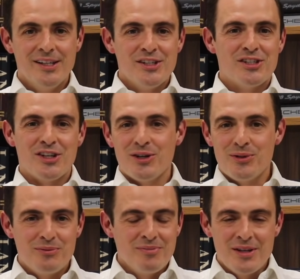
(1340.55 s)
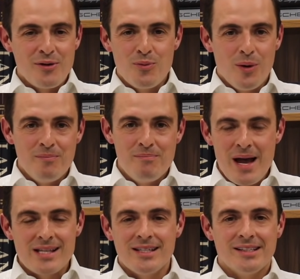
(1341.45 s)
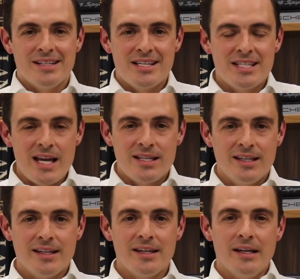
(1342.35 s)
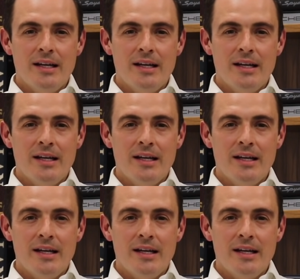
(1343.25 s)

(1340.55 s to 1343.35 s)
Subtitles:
so what better setting?